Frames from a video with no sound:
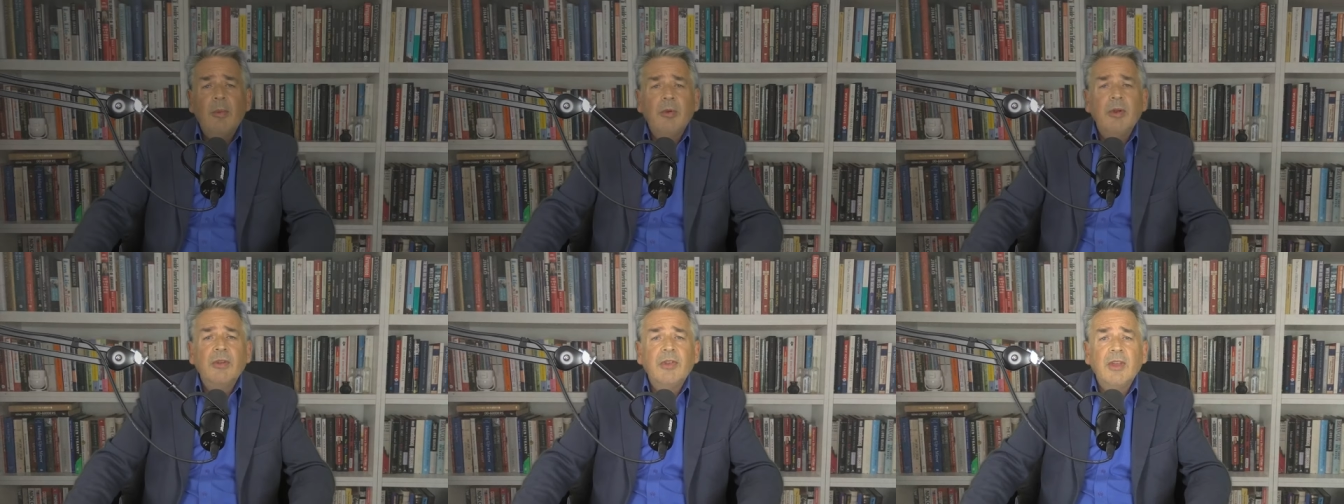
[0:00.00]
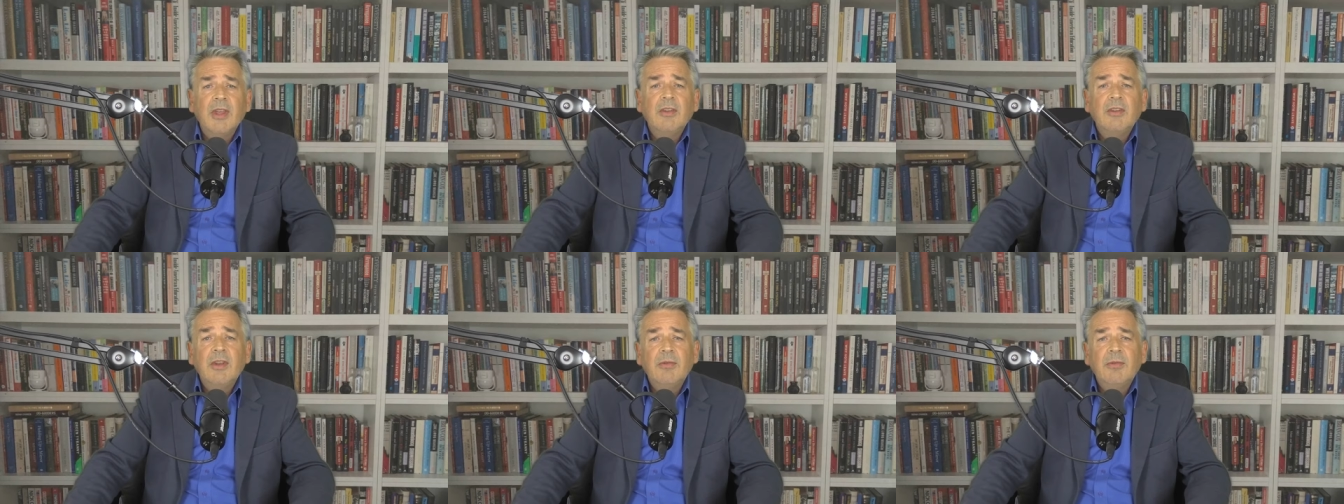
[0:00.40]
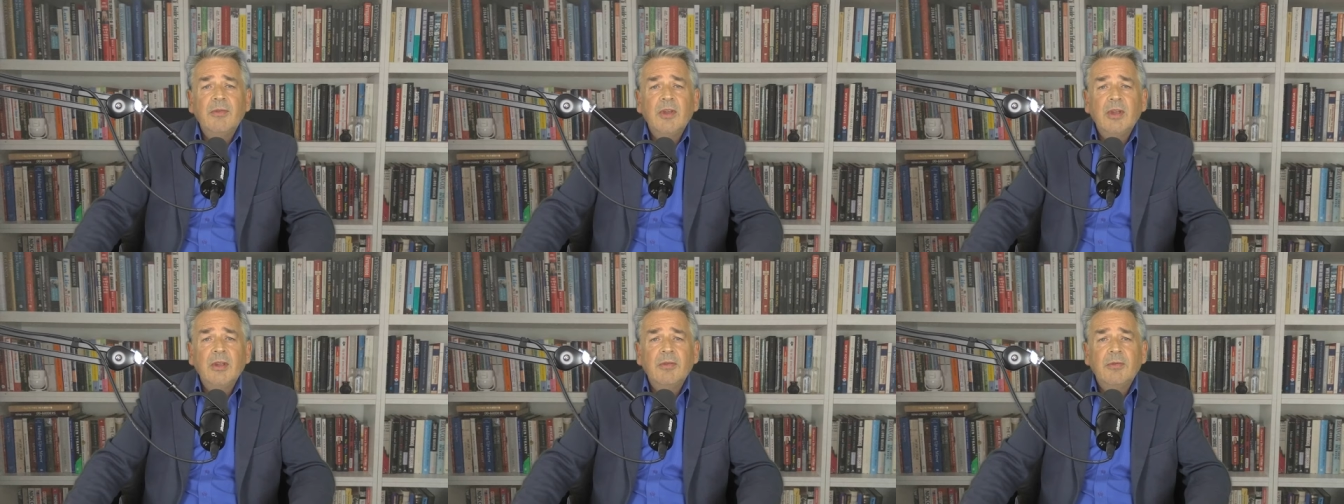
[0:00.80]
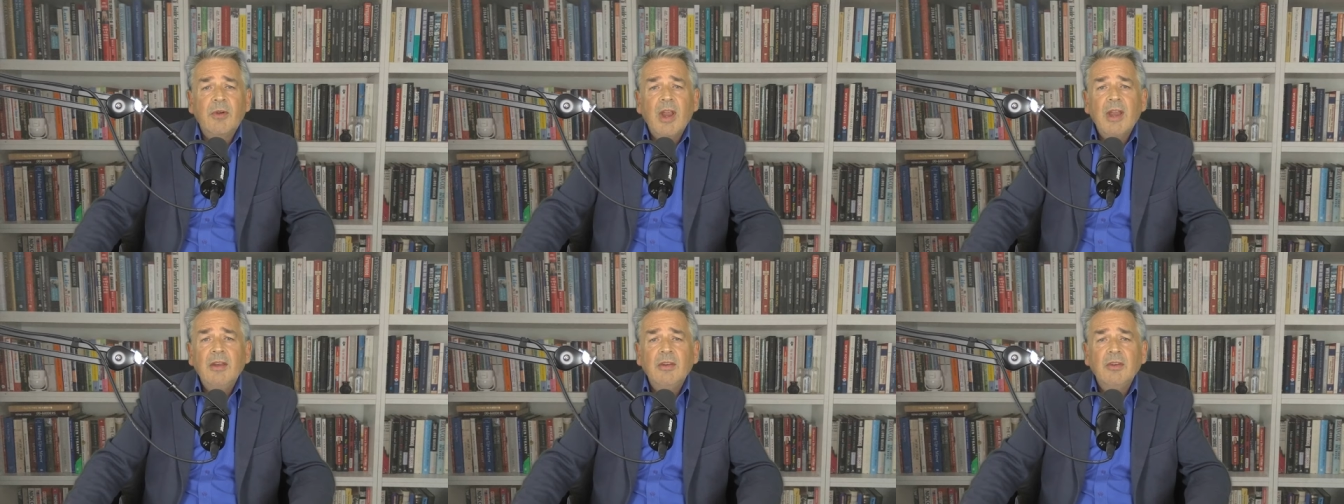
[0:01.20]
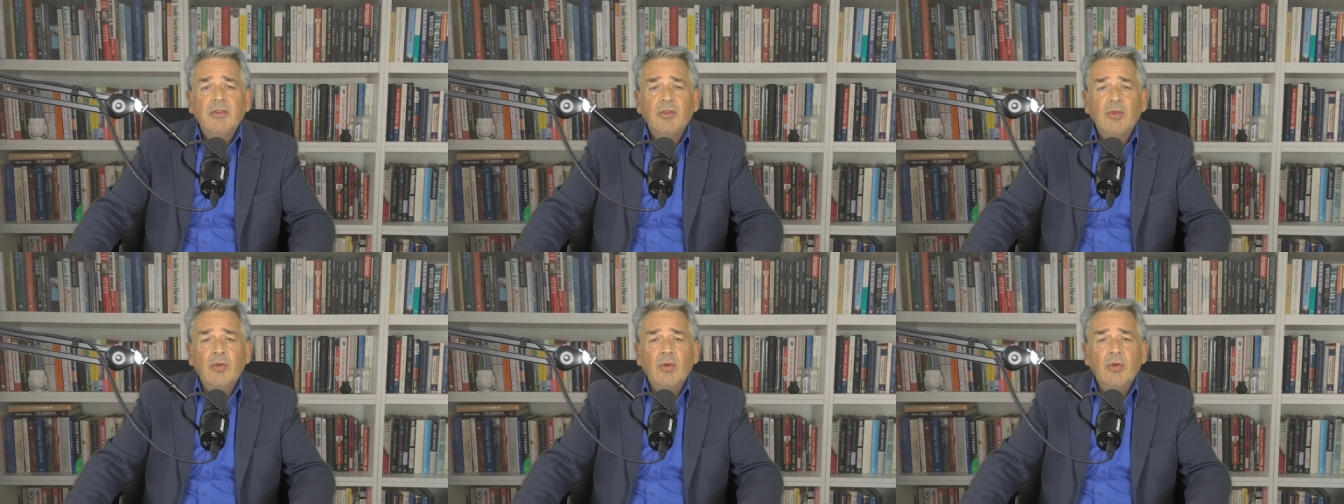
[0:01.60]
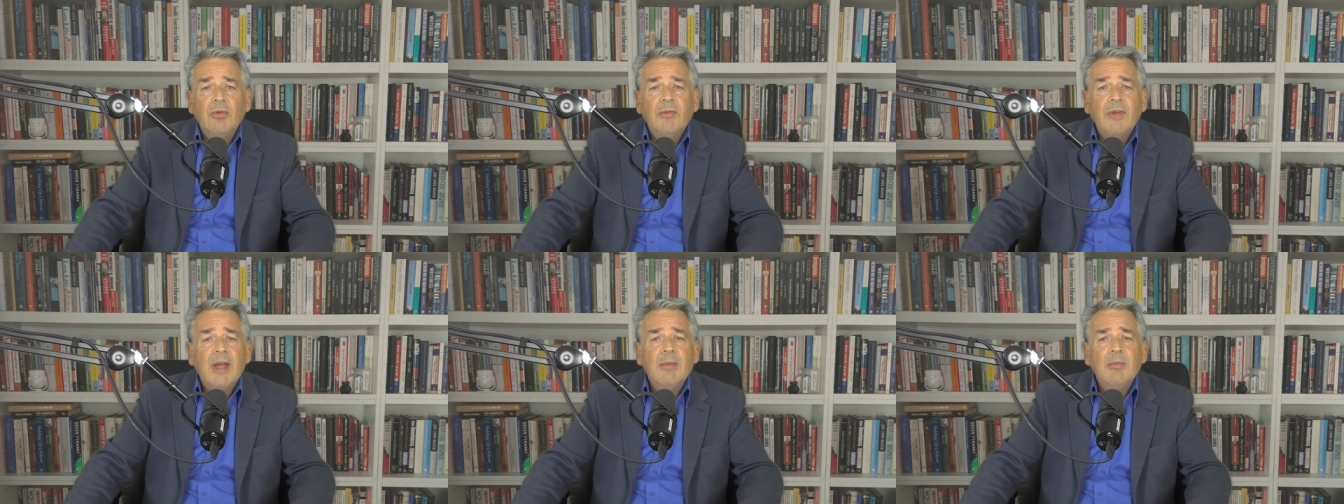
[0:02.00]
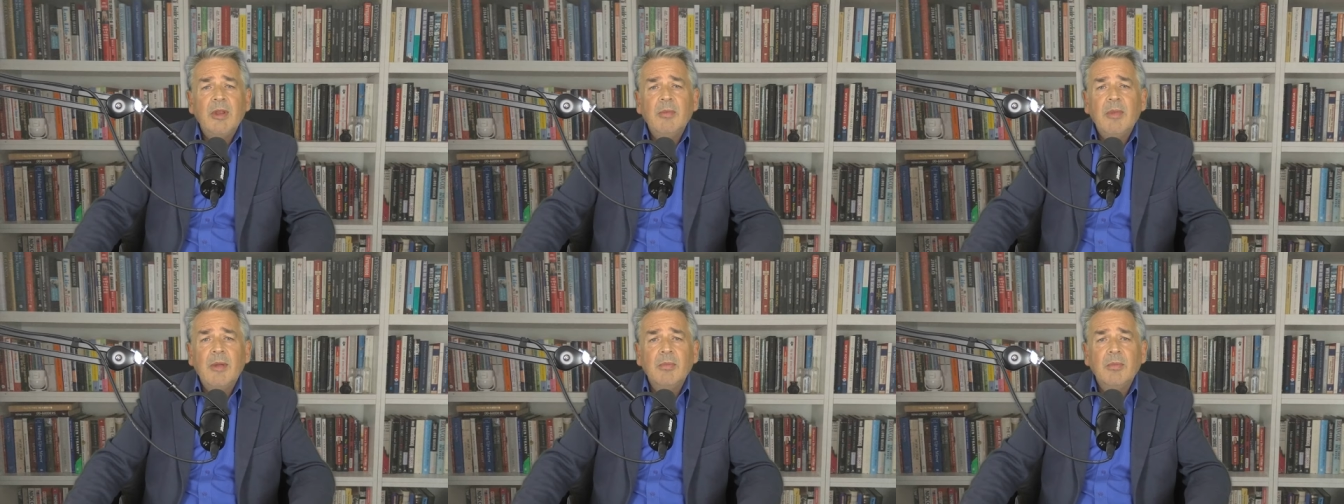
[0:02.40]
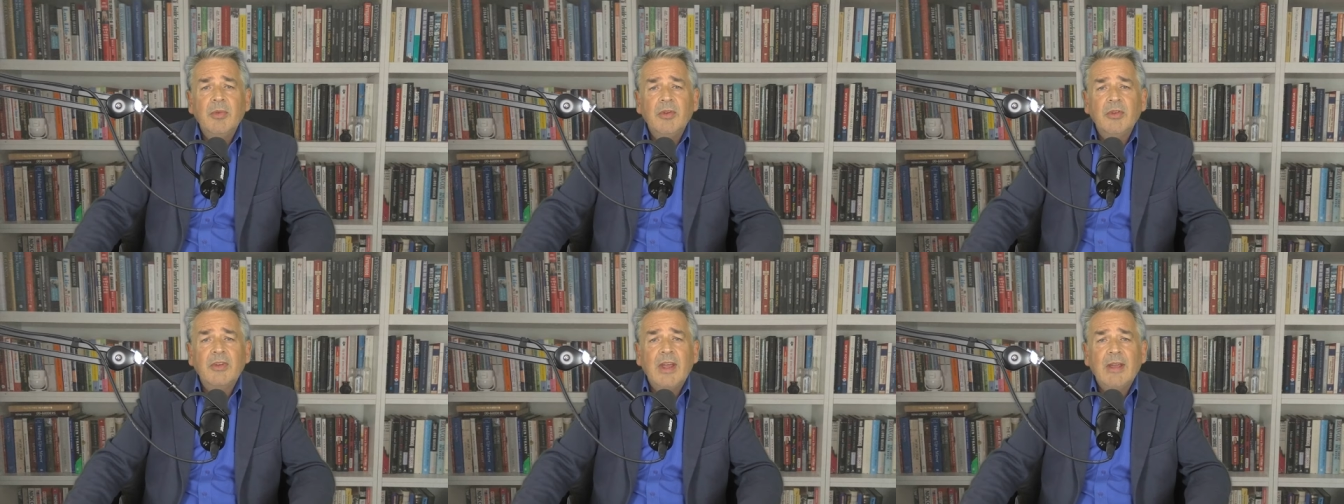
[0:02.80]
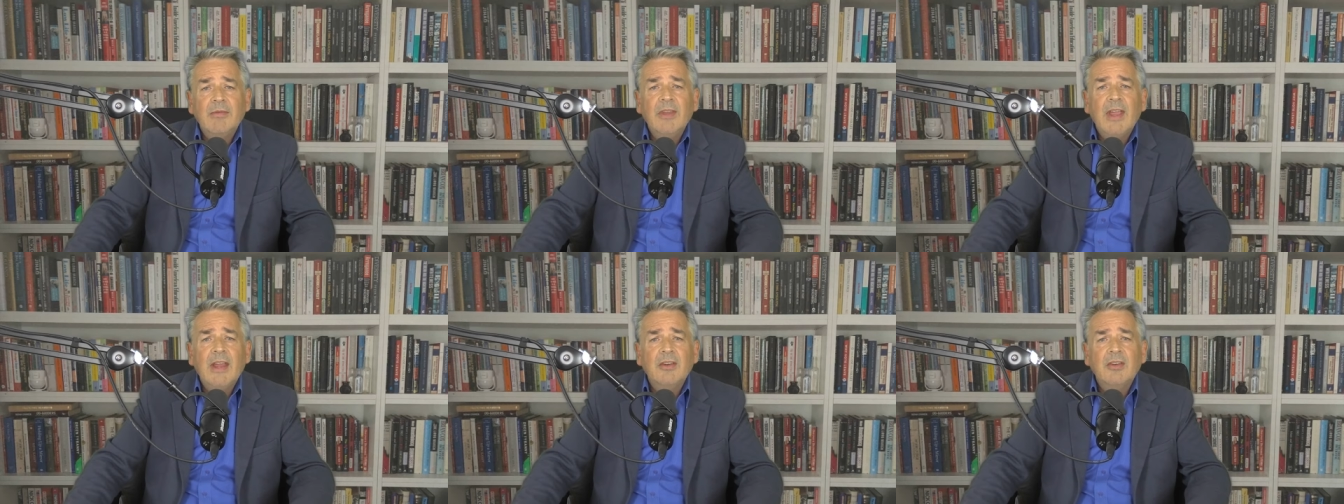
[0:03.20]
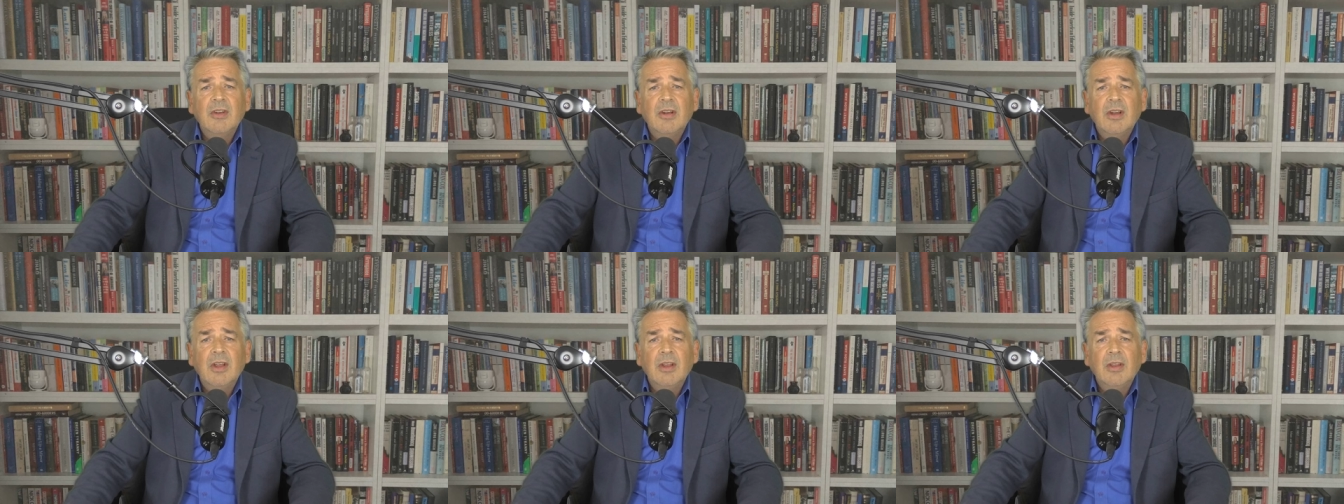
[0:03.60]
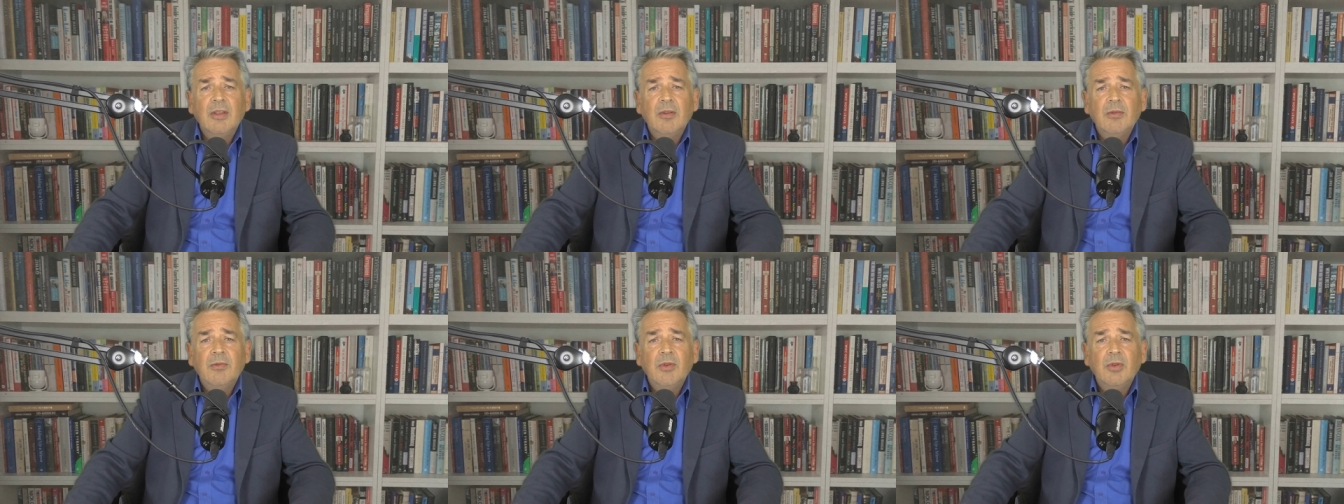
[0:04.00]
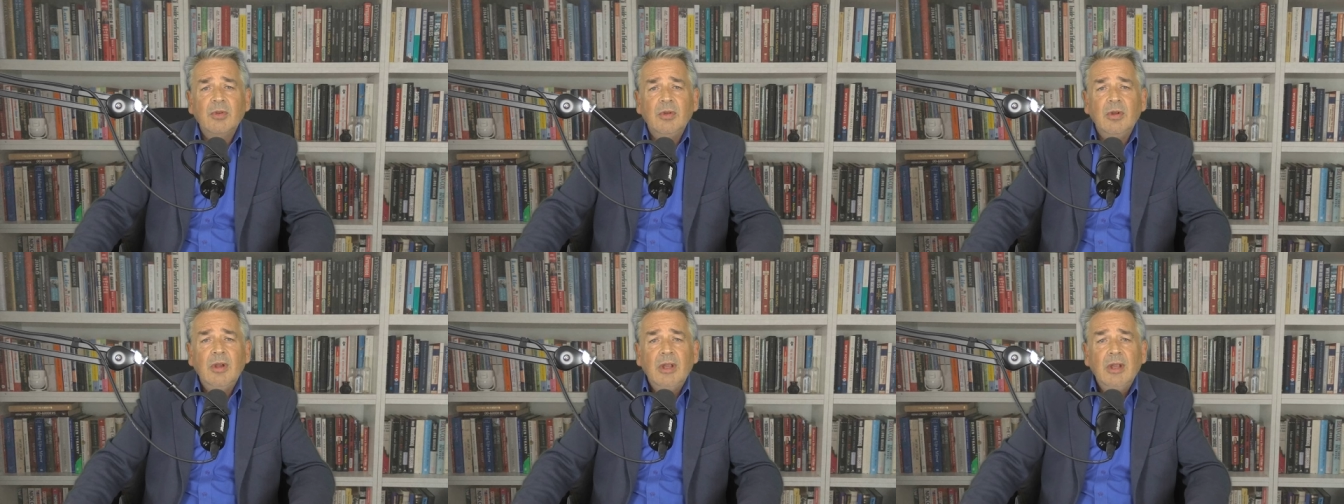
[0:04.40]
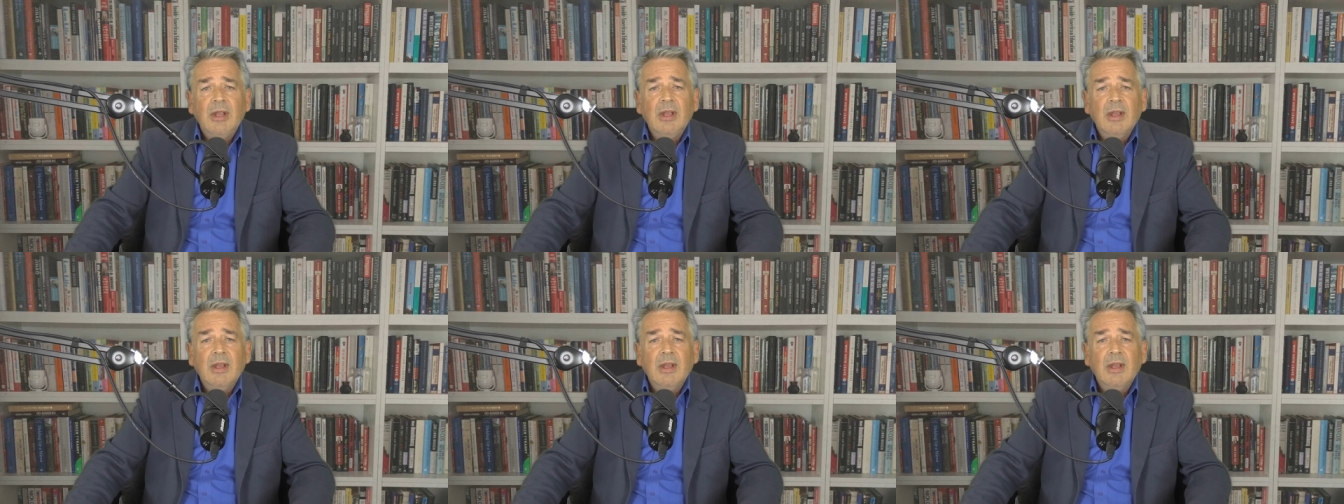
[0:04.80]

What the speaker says: couple of things. If friends or family members have yet to learn the full